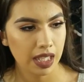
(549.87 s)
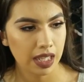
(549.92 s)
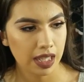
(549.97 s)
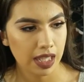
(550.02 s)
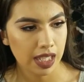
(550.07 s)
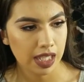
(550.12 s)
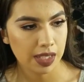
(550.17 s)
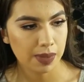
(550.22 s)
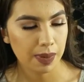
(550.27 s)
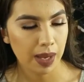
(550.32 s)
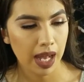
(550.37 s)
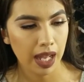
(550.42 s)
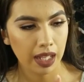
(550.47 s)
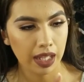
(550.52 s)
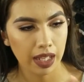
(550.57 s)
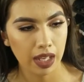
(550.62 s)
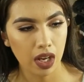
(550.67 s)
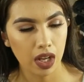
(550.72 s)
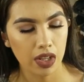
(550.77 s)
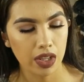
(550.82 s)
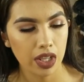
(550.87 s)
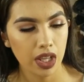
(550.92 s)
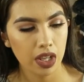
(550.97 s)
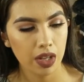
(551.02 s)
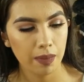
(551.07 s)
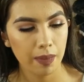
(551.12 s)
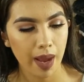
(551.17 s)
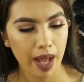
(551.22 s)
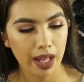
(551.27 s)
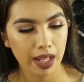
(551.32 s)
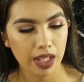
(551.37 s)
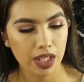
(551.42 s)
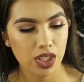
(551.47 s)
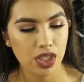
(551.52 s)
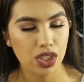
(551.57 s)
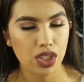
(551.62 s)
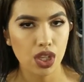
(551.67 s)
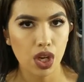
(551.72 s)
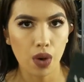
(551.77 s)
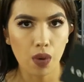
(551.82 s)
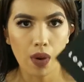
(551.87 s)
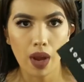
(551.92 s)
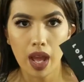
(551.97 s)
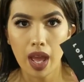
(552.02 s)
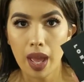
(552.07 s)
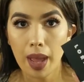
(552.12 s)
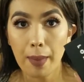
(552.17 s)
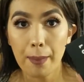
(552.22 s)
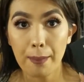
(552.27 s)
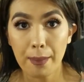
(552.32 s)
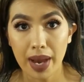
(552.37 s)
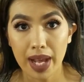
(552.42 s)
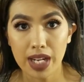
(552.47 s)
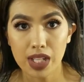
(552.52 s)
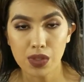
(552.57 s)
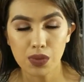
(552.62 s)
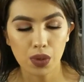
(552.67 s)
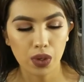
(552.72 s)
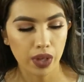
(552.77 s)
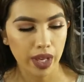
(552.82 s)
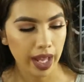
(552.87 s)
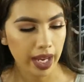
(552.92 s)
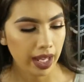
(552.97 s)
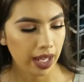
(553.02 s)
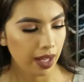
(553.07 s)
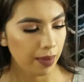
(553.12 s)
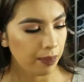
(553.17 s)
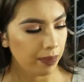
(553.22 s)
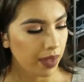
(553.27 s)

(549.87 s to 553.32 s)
in this palette on the other palettes, so might as well get it.